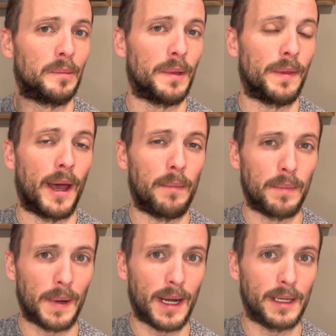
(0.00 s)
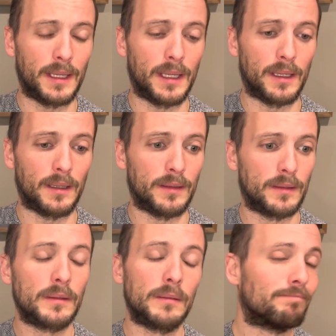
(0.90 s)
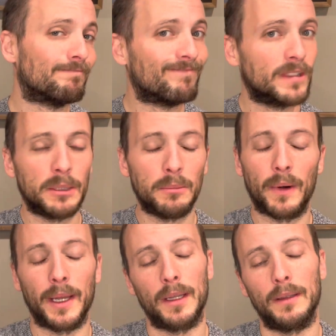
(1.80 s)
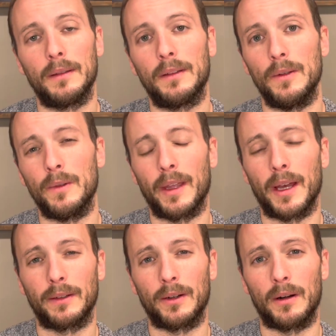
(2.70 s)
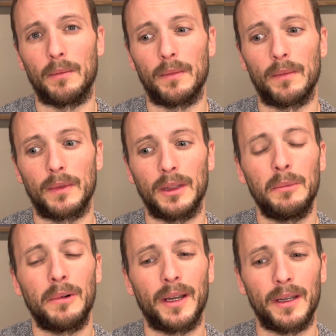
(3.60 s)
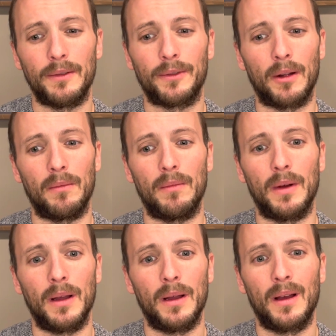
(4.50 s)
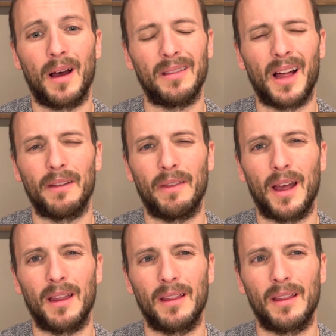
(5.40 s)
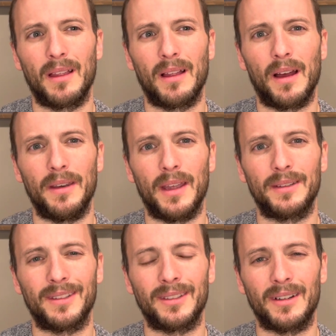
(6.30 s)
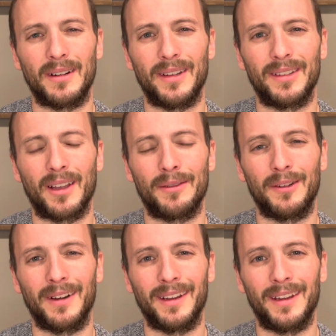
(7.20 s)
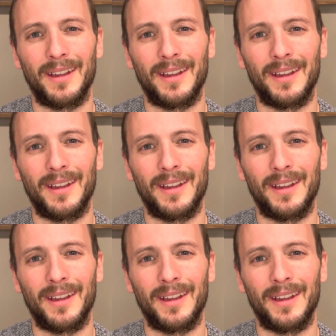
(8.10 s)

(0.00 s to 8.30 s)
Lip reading: but that body is liberated, to use that term, liberated from a lot of that unnecessary suffering